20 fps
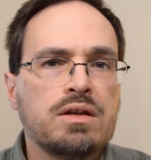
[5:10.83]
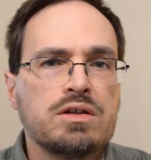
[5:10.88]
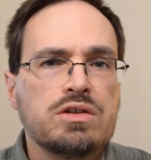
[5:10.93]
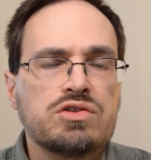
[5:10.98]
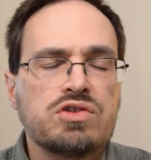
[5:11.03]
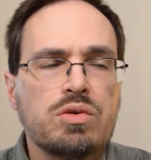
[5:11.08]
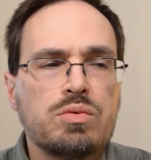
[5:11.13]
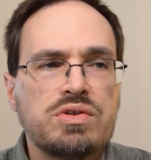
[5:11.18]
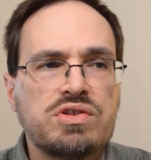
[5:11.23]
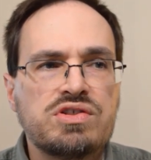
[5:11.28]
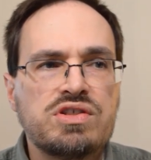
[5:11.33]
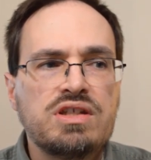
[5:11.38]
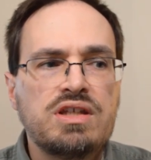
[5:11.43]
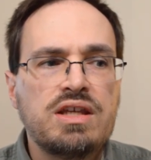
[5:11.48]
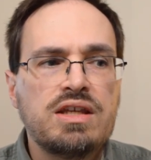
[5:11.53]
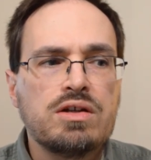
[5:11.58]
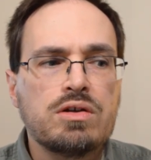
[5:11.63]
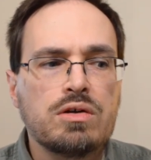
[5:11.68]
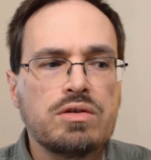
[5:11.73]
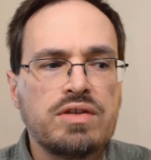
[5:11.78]
So we see
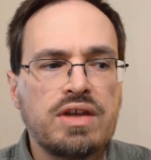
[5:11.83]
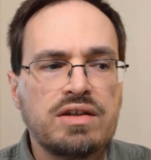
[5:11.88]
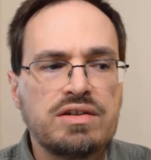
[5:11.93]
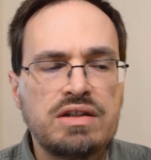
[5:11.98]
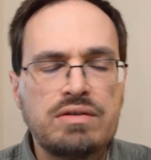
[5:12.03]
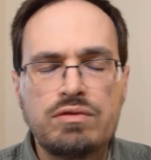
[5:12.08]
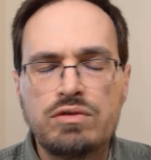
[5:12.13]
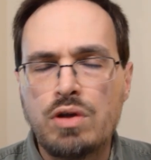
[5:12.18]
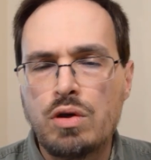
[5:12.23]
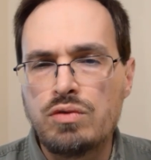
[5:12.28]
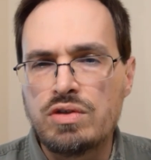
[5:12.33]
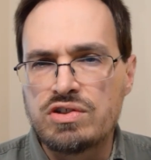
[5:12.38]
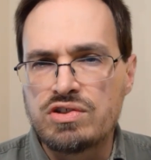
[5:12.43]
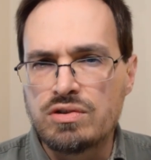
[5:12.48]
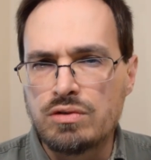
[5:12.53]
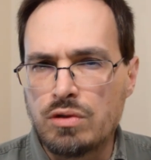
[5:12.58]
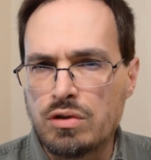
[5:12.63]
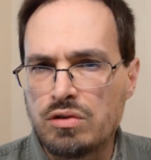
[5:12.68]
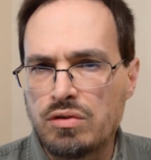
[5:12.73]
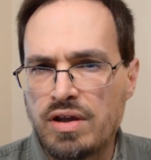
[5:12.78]
here that even though this
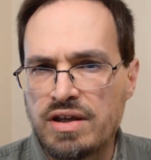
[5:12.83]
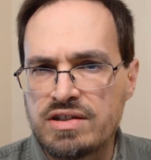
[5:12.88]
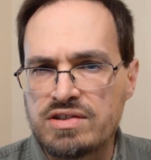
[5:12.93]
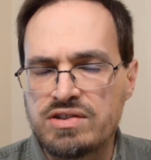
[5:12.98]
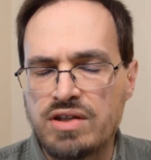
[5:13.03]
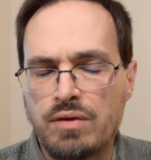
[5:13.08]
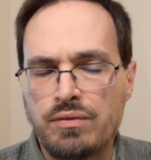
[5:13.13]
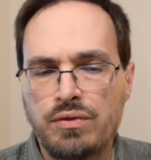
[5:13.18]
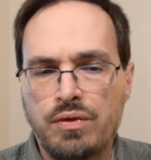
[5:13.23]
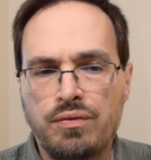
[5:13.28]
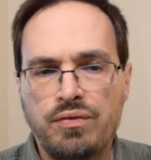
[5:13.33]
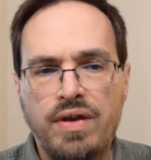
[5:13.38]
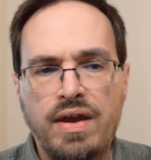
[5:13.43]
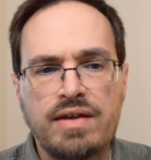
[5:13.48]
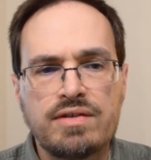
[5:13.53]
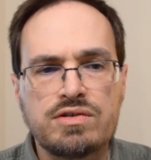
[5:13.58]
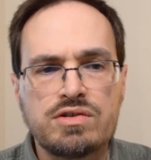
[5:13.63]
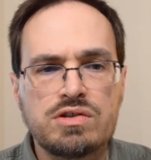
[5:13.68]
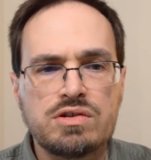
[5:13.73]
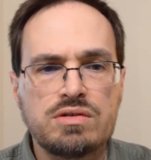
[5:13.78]
looked like
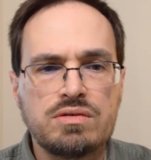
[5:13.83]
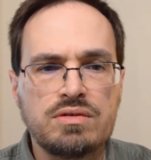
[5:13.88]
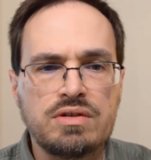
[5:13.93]
self-defense,